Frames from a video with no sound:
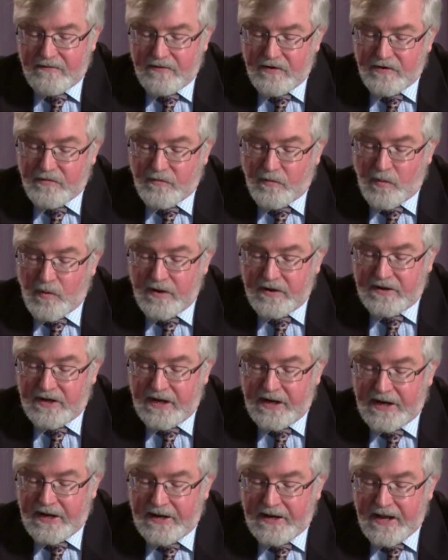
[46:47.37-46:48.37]
Verse
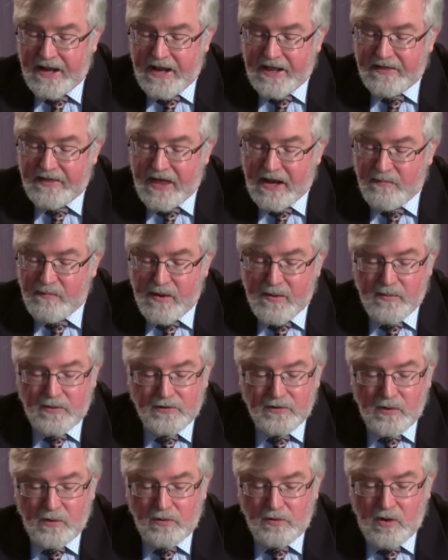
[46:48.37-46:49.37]
14, then we
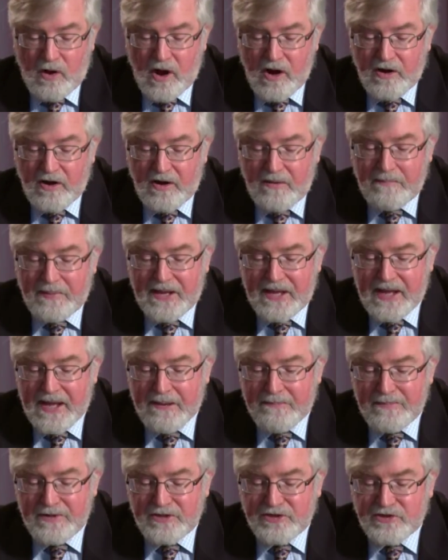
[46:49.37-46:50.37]
will no longer be
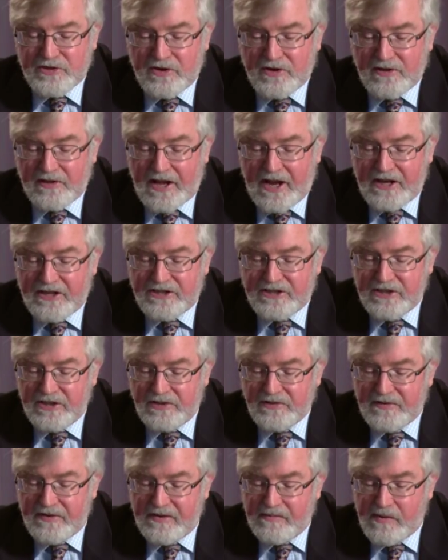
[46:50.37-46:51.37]
immature like
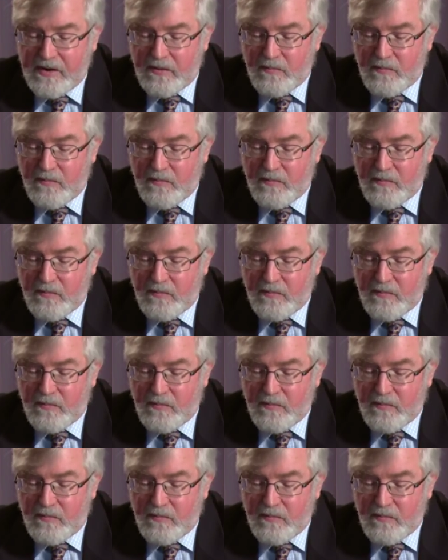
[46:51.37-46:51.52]
children.